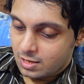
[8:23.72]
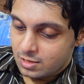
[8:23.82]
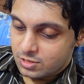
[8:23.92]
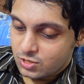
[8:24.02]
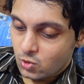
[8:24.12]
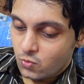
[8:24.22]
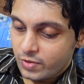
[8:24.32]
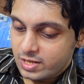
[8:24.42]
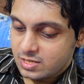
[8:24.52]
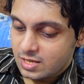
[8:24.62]
So,
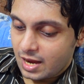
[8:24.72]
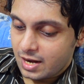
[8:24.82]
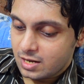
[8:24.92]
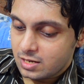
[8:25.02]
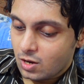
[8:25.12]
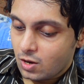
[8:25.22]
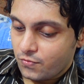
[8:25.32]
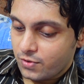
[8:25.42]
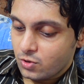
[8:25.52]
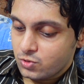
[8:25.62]
which side
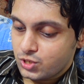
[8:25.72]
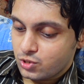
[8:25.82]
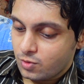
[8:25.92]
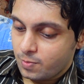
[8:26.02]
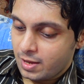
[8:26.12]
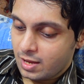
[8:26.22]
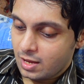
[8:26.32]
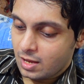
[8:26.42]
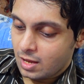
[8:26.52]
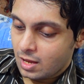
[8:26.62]
of you should
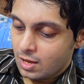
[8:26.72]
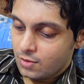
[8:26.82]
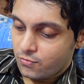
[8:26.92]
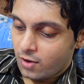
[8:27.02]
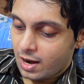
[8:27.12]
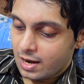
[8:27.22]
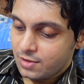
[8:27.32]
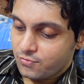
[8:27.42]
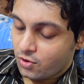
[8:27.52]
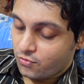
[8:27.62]
be
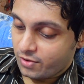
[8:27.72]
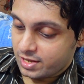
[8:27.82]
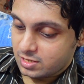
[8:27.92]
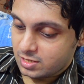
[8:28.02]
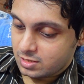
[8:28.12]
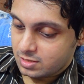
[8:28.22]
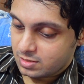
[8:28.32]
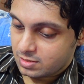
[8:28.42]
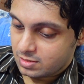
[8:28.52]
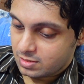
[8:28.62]
falling for first?
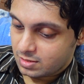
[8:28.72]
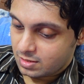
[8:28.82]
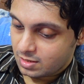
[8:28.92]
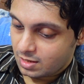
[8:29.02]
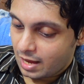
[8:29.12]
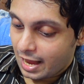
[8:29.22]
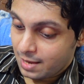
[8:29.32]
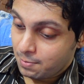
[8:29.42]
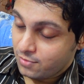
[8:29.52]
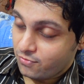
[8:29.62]

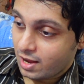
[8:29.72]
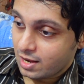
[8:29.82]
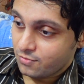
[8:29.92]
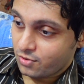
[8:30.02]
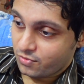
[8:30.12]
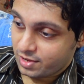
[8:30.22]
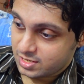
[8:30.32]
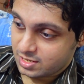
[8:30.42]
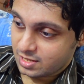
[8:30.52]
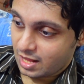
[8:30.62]
I be falling for
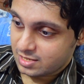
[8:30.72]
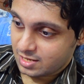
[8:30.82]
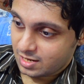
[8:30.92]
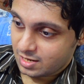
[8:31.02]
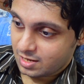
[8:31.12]
first, that's it.